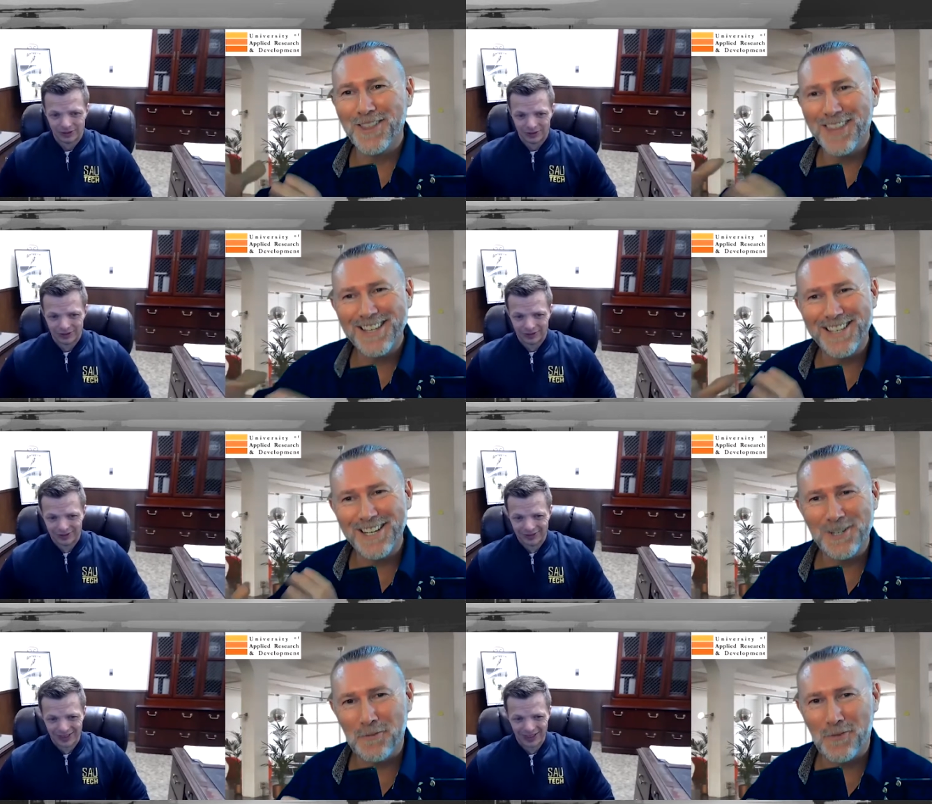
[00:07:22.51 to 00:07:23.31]
Speaker 1: know things that are
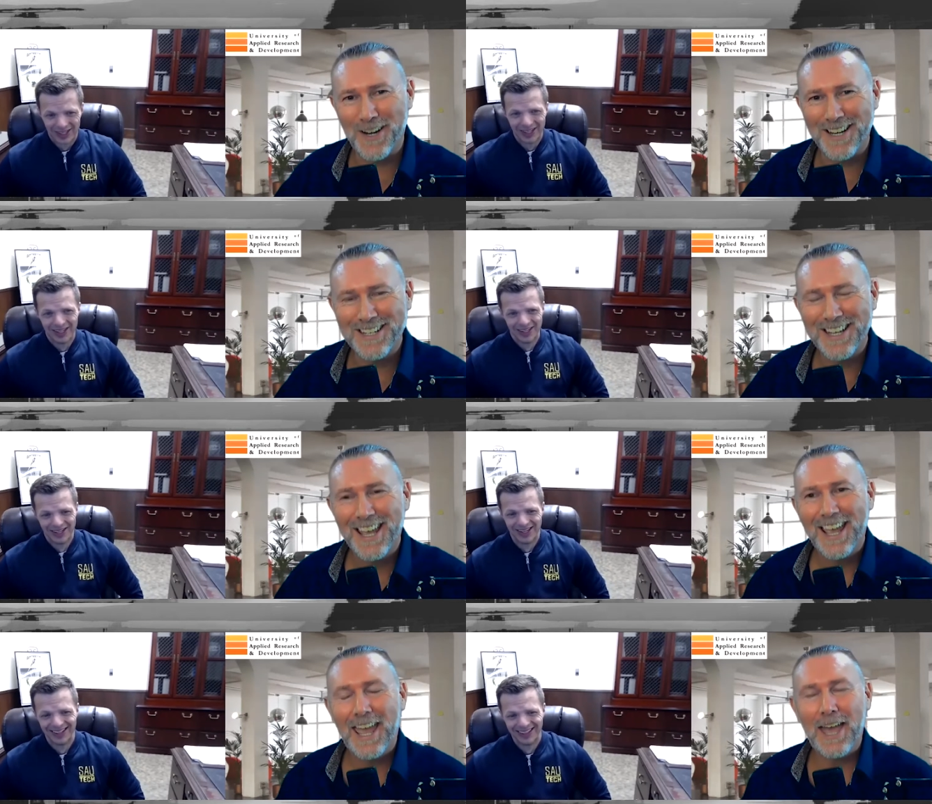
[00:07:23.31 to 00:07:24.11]
different
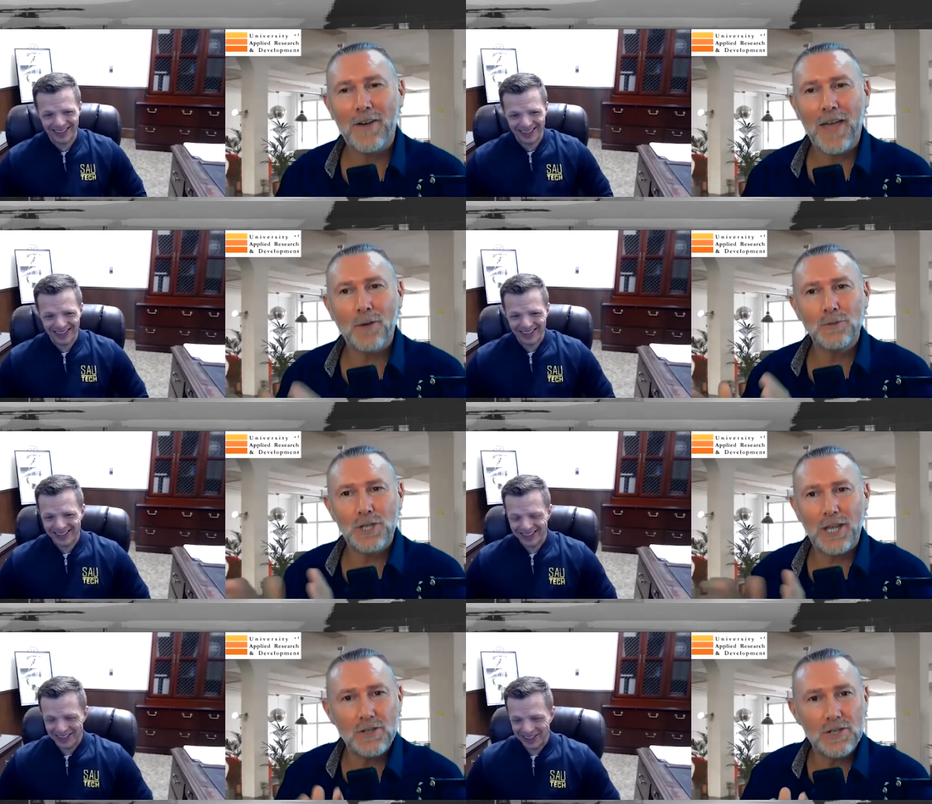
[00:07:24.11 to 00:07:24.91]
how, how
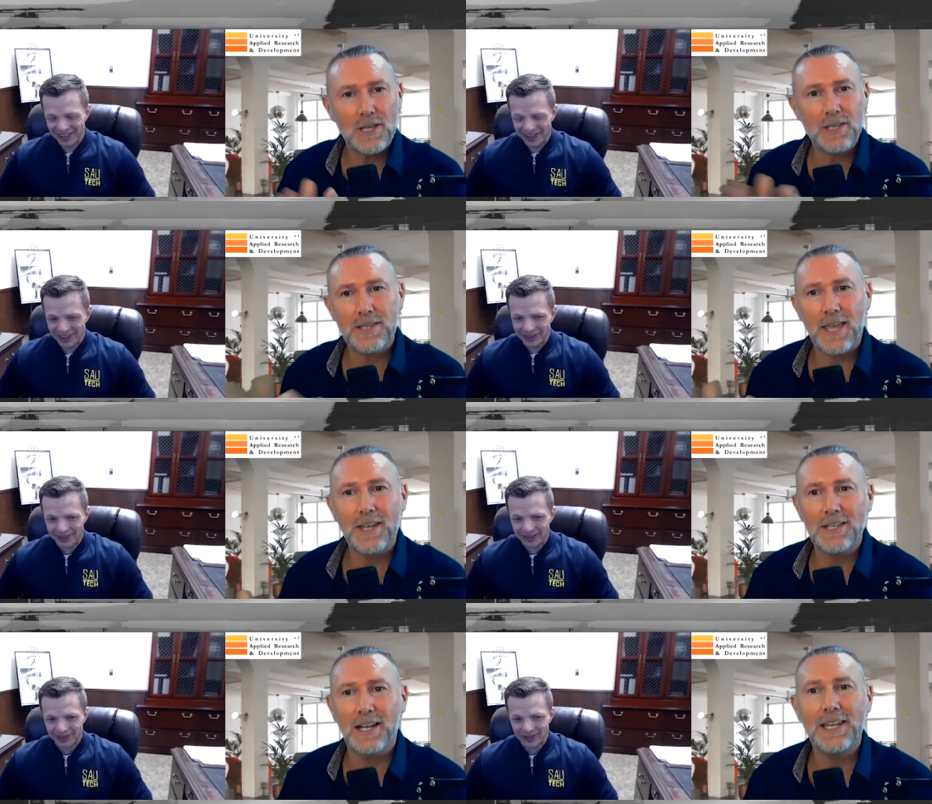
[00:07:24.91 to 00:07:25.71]
challenging is that
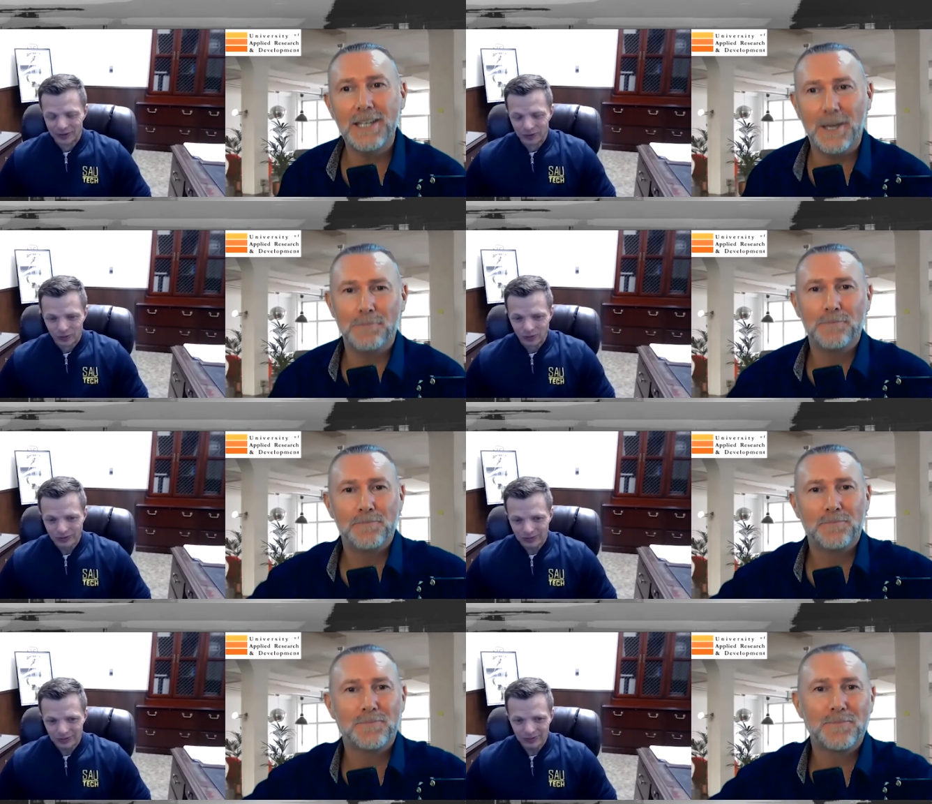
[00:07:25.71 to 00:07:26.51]
as a leader
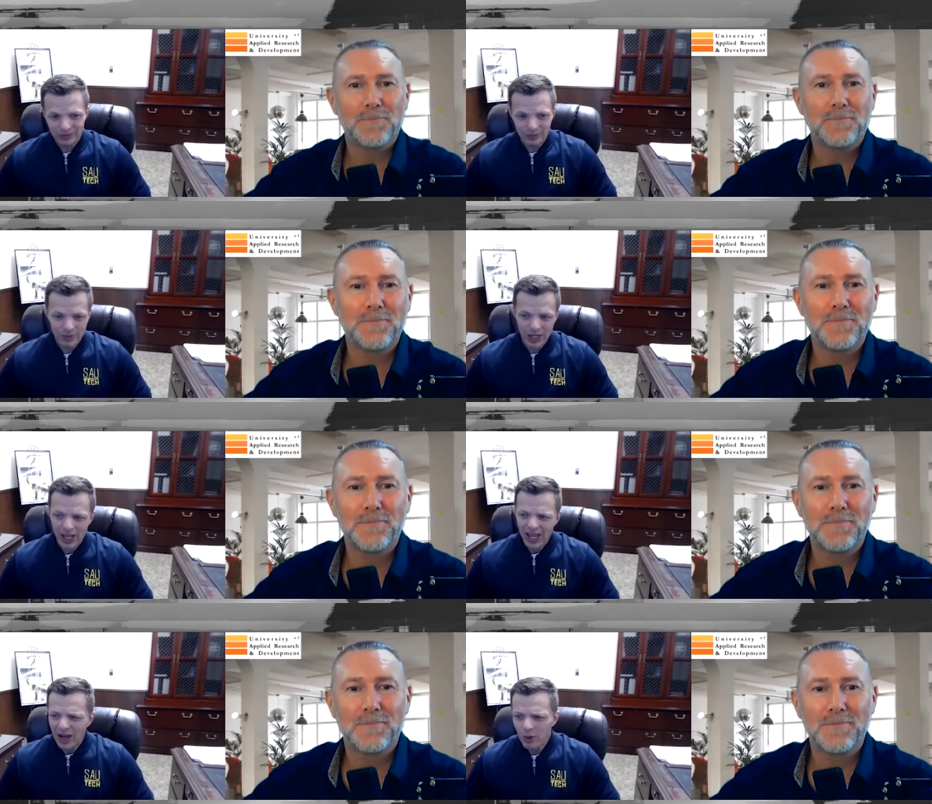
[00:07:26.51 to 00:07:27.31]

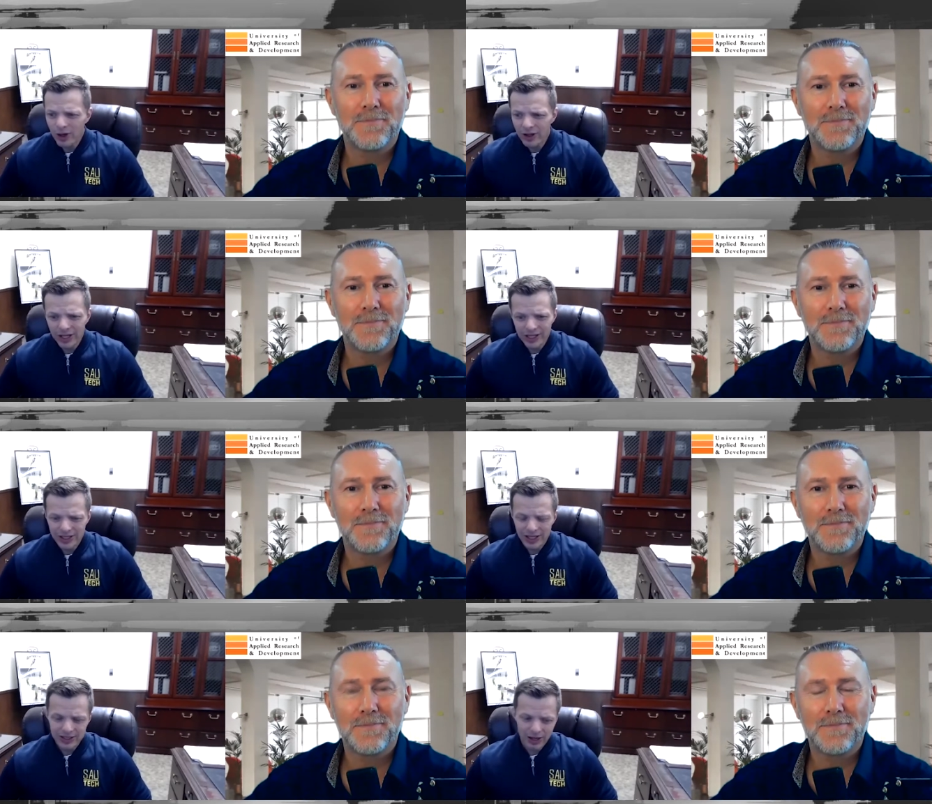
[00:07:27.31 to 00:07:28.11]
Speaker 2: well it's
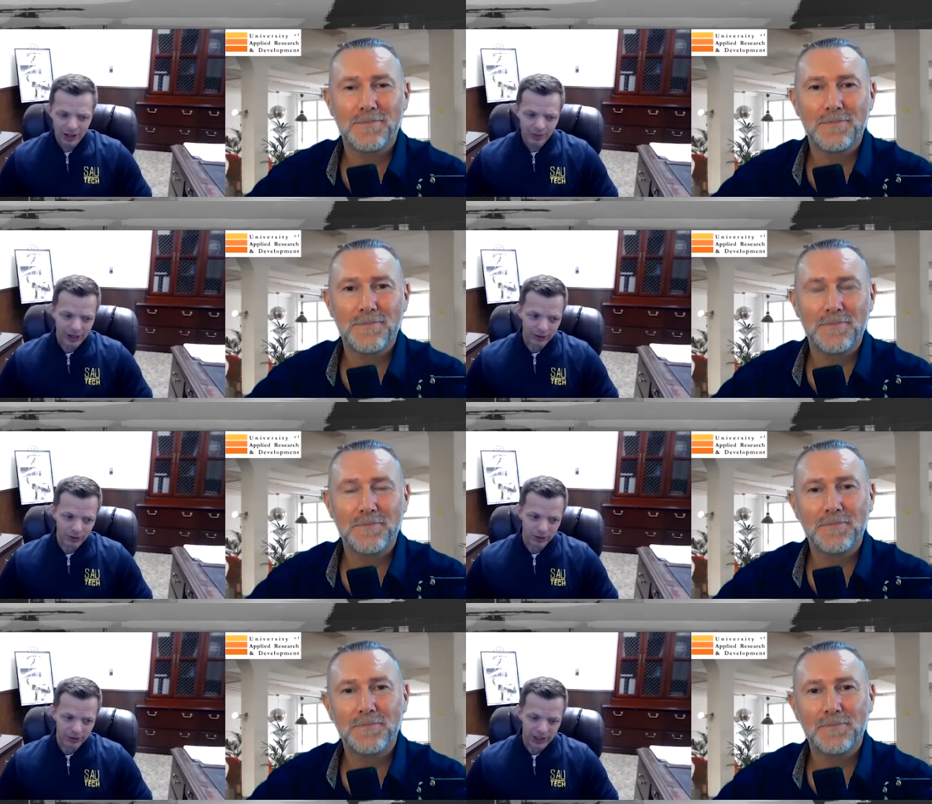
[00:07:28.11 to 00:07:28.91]
it's all about
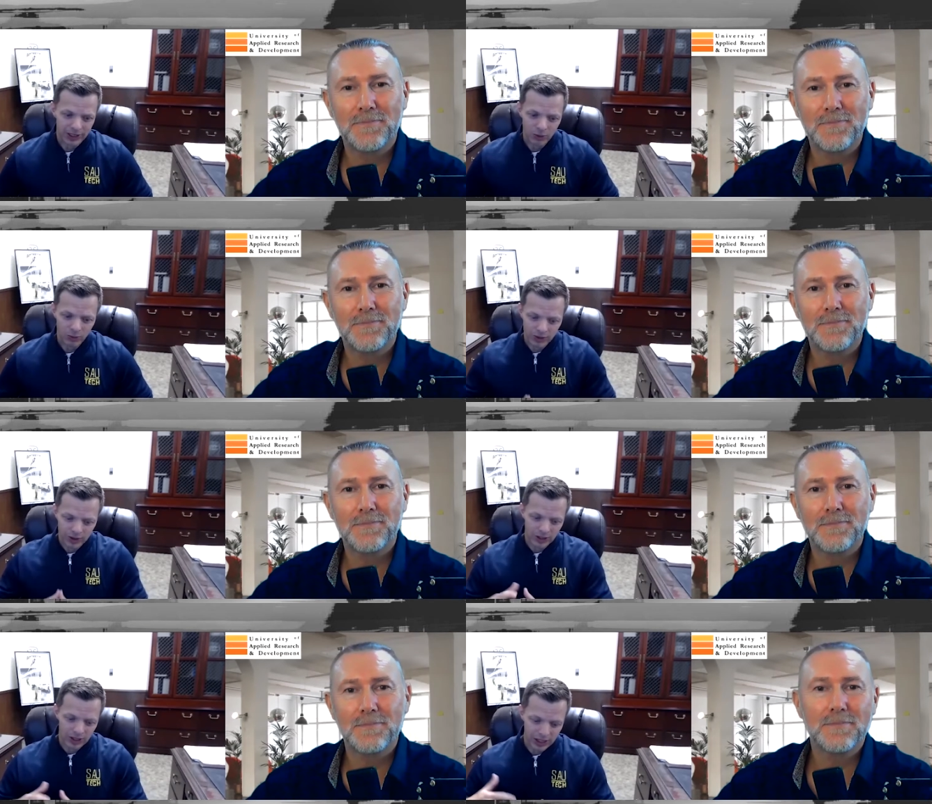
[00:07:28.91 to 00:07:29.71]
growth you know
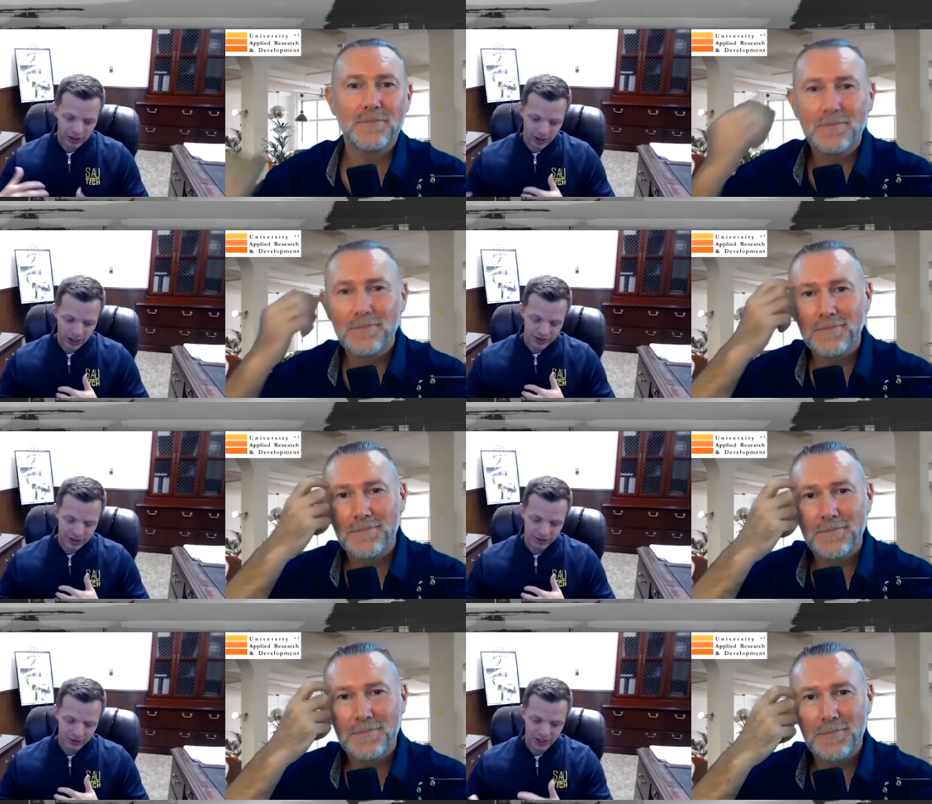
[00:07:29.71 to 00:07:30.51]
here at
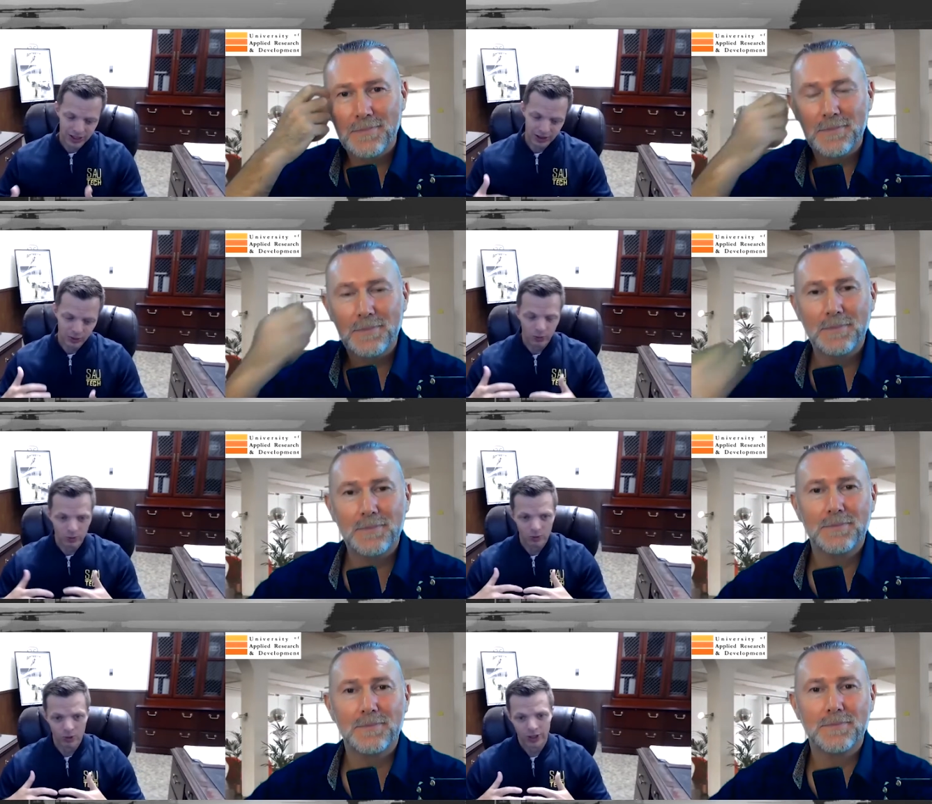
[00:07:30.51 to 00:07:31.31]
sau tech
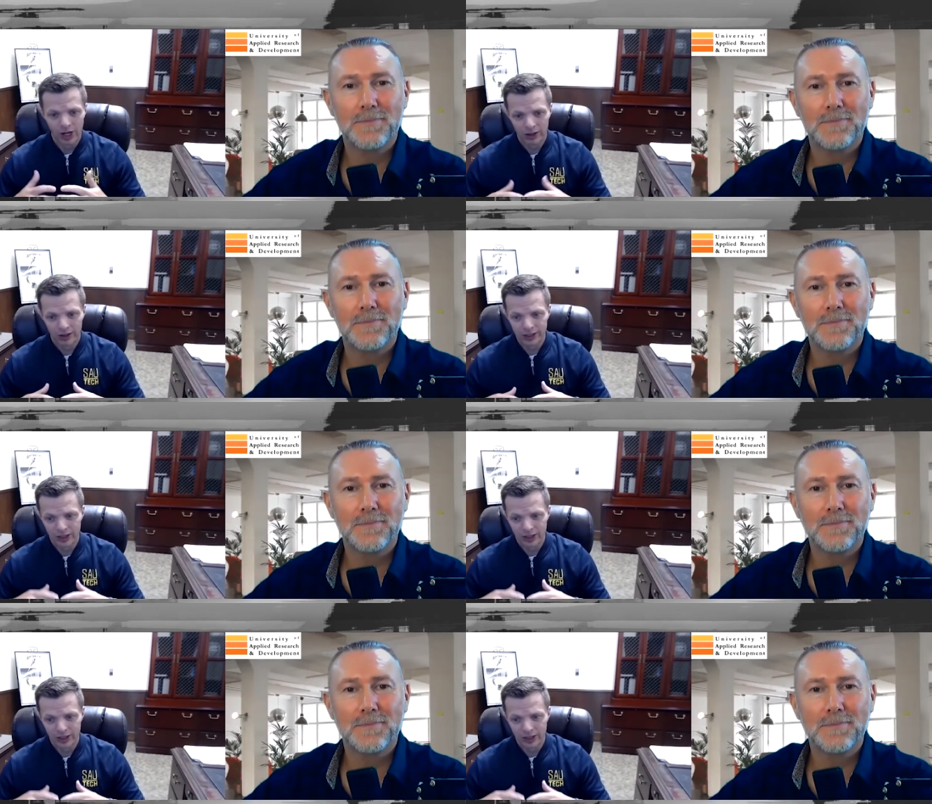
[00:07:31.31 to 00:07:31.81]
we're not only